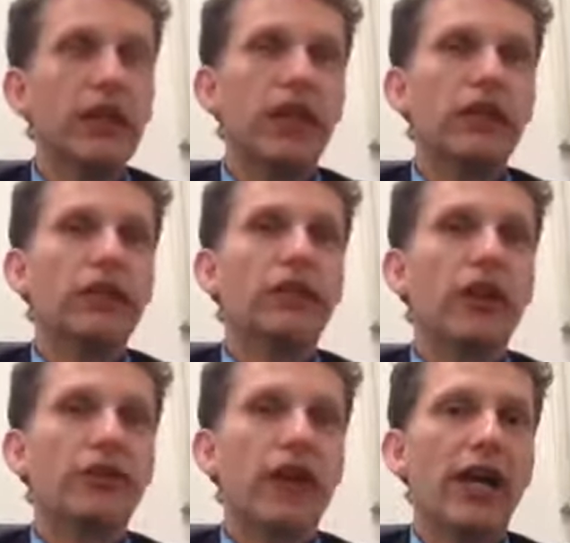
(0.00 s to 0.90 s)
And in
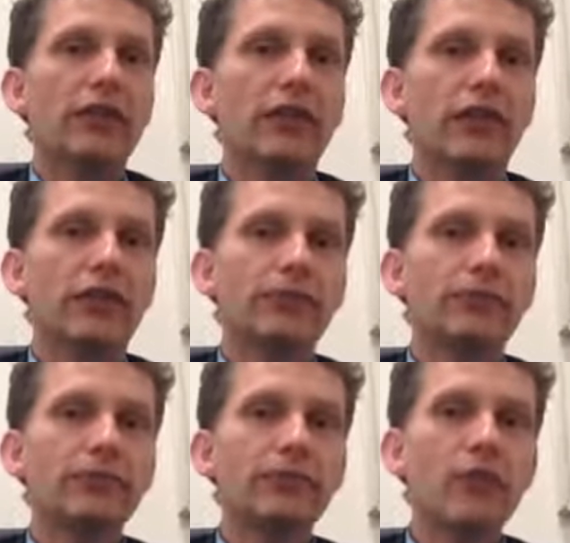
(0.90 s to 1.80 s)
Design for Excellence,
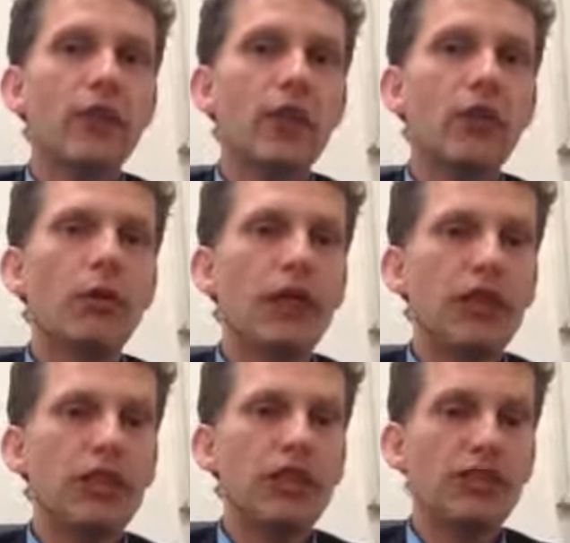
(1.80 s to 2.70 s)
what we
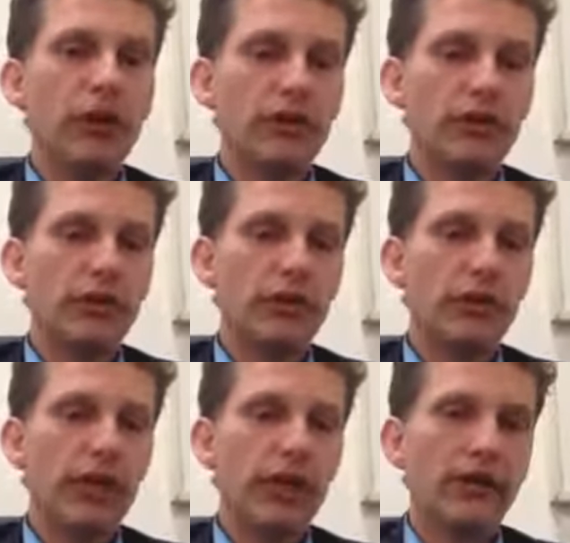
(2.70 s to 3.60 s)
actually try to do
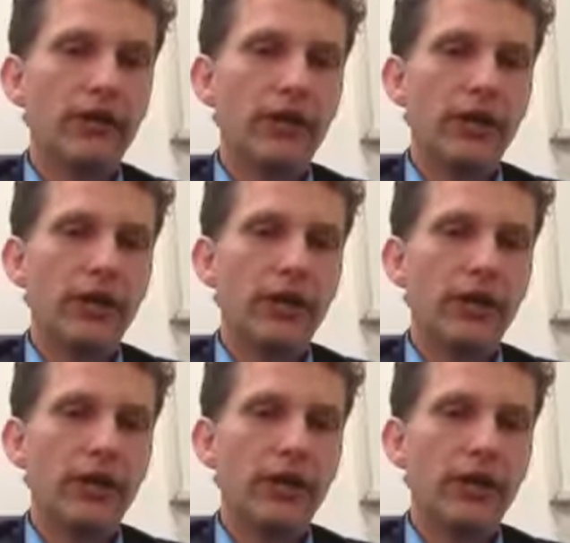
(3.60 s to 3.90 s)
is